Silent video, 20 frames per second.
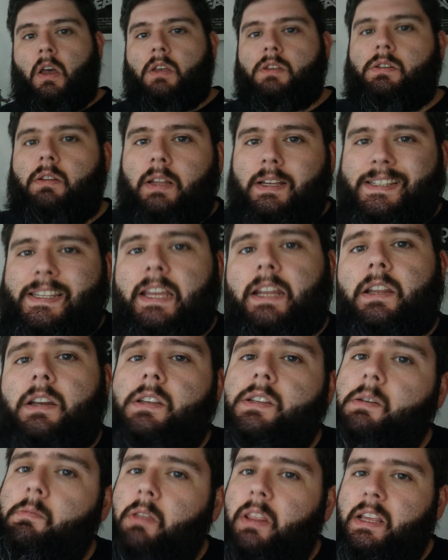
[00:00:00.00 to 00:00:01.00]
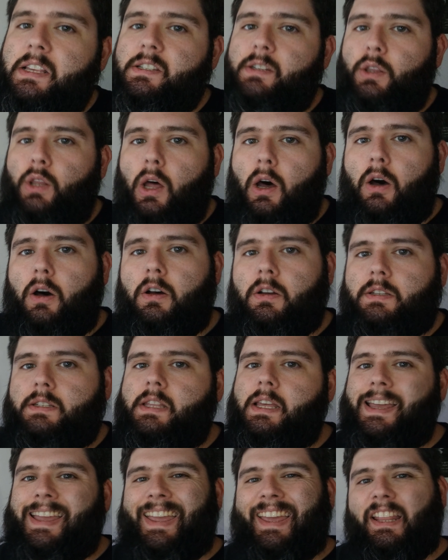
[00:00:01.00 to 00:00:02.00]
So let's get into some of these laws
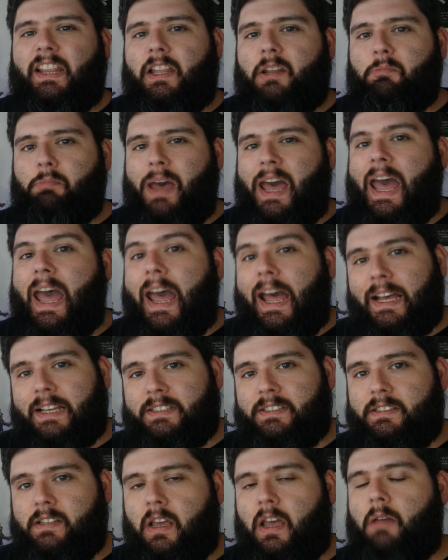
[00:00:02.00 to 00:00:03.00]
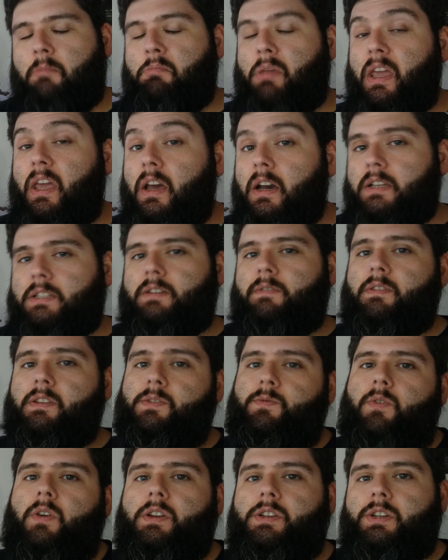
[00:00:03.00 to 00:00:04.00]
that England passed because of
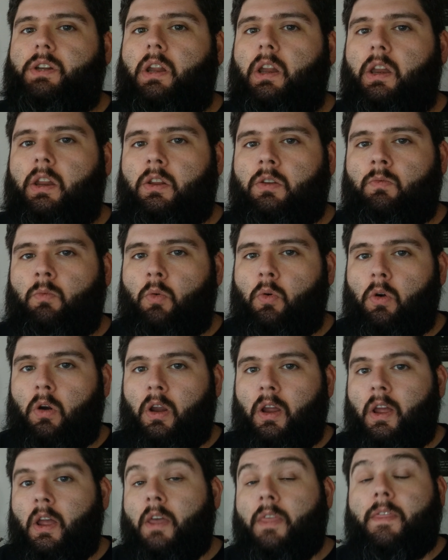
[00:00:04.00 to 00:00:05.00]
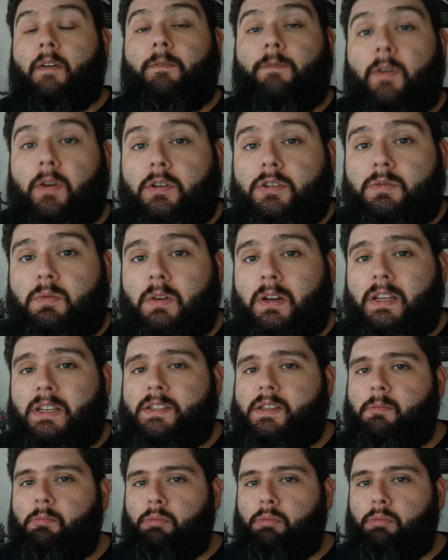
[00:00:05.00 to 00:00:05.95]
this French and Indian War. The first one is the